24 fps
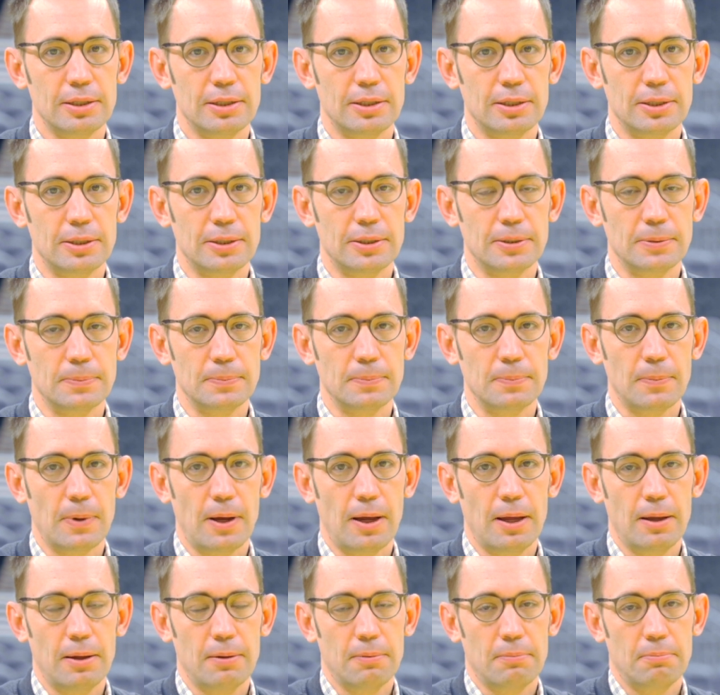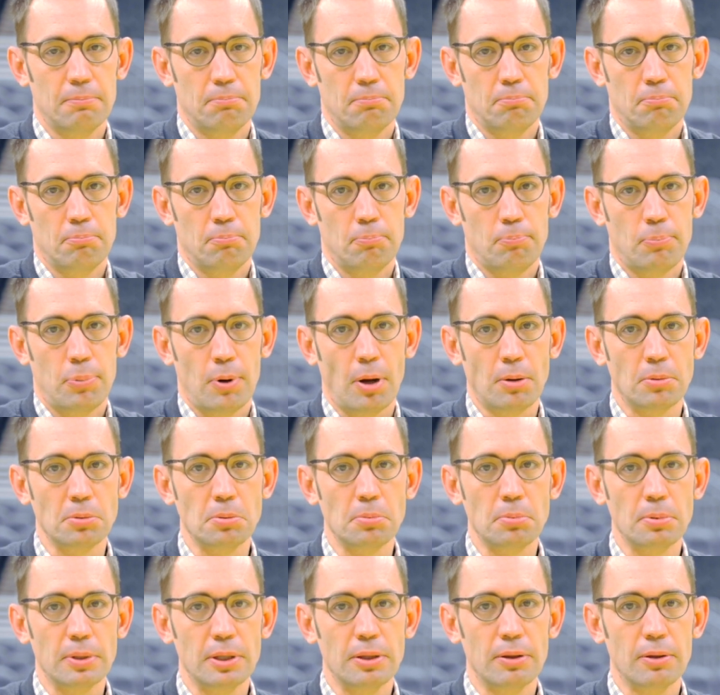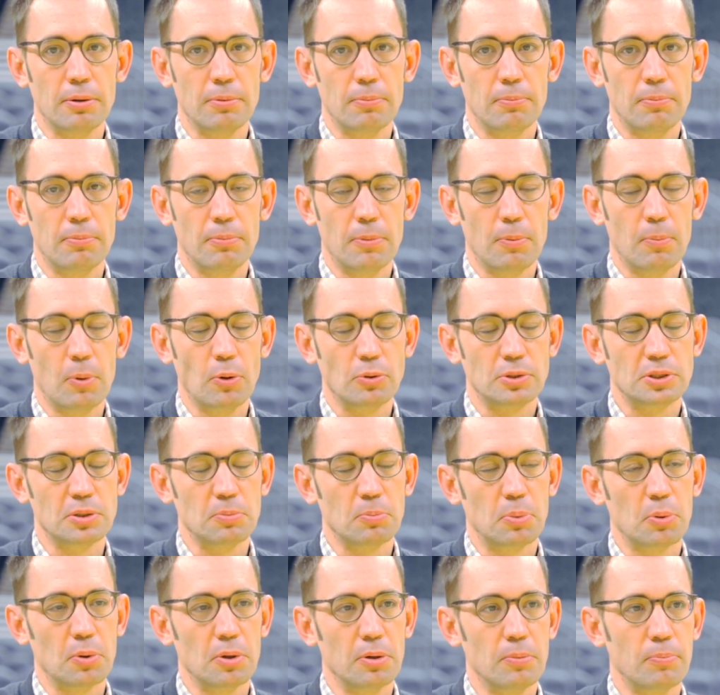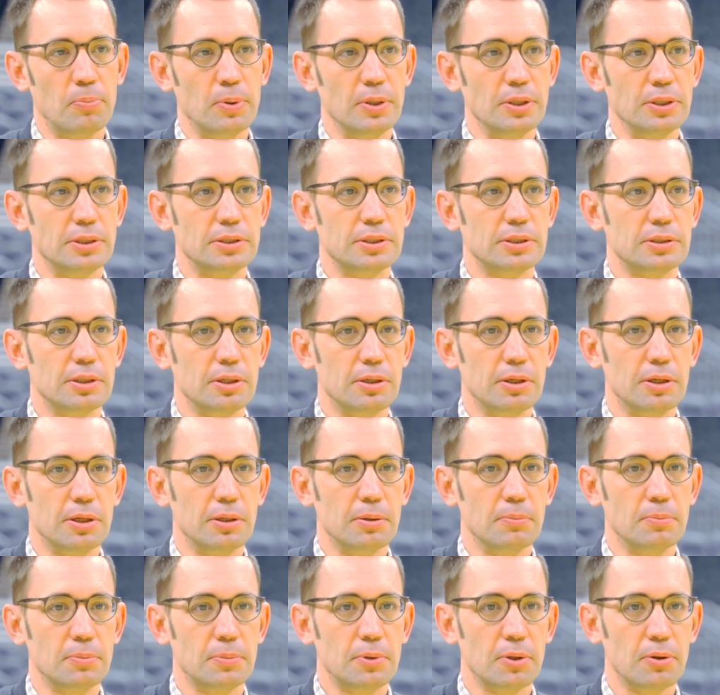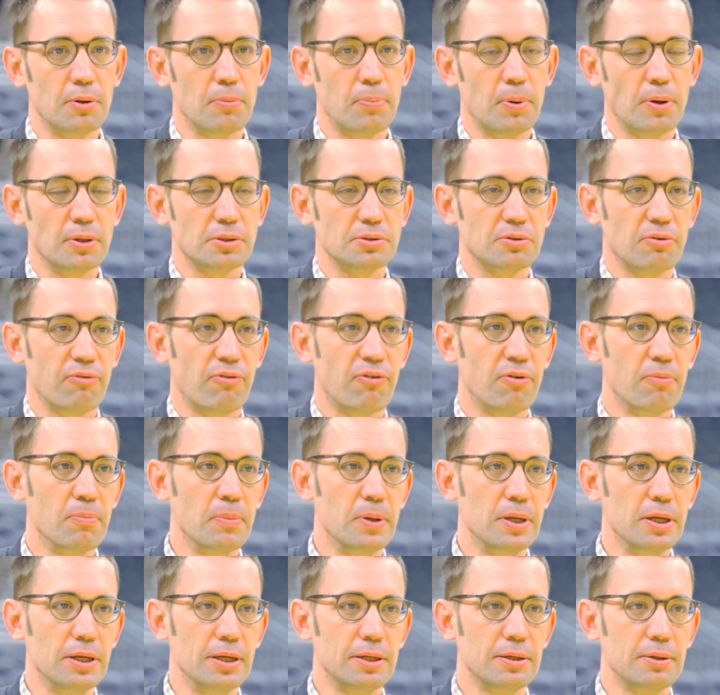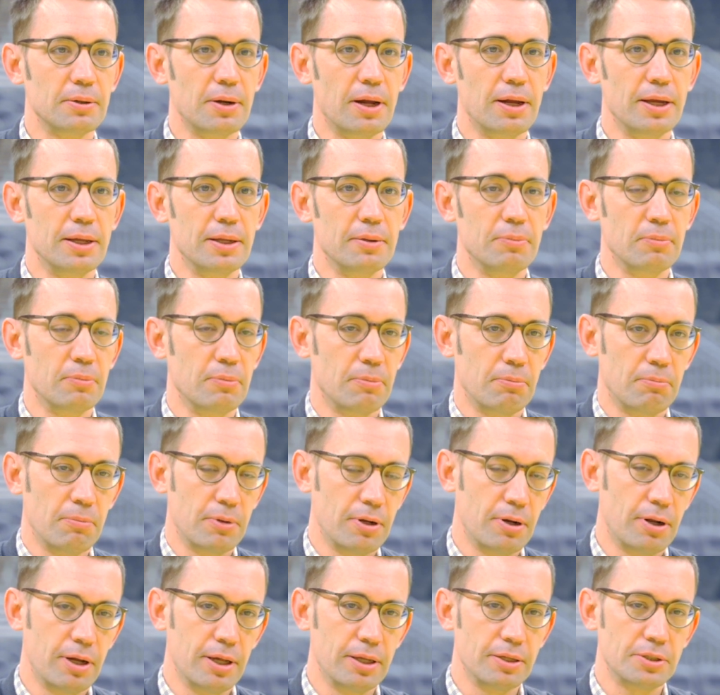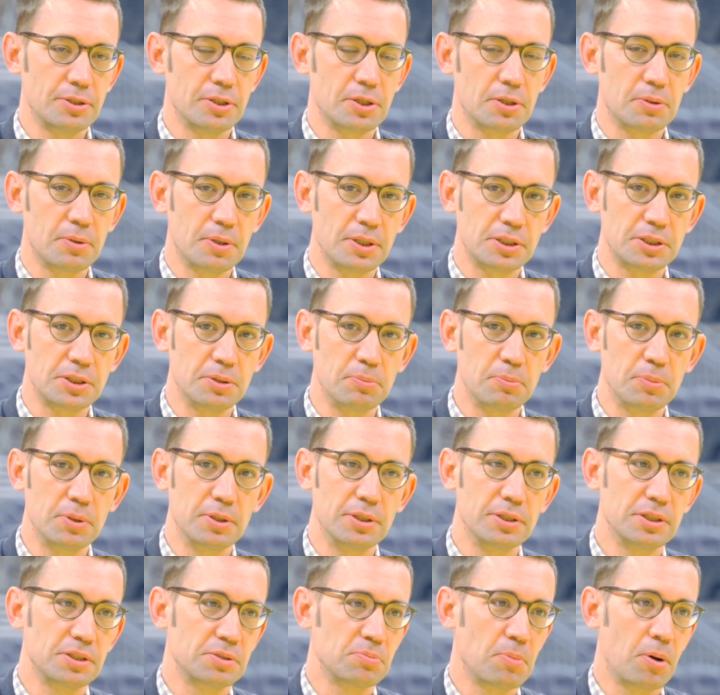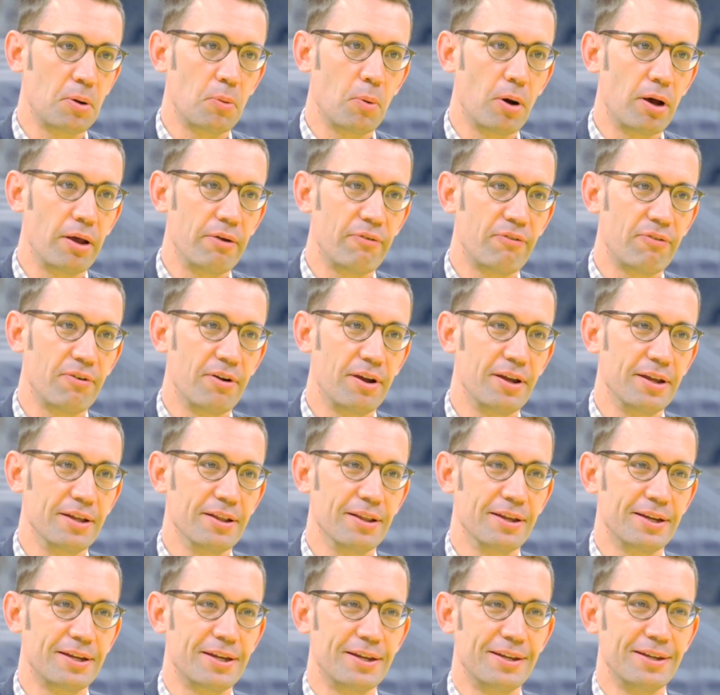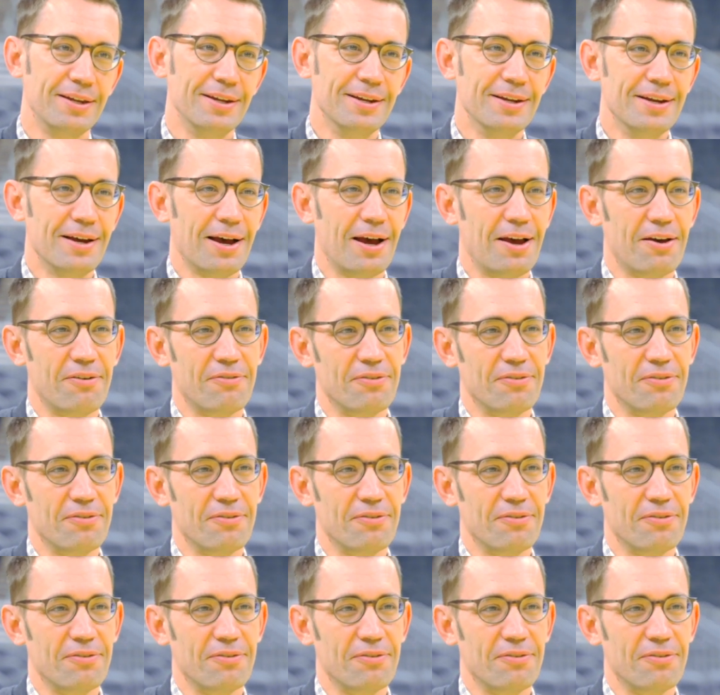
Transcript: um, I probably the, the most important piece um, to the puzzle for me, right? And, and I'll answer your question, but is my wife, right? Like, I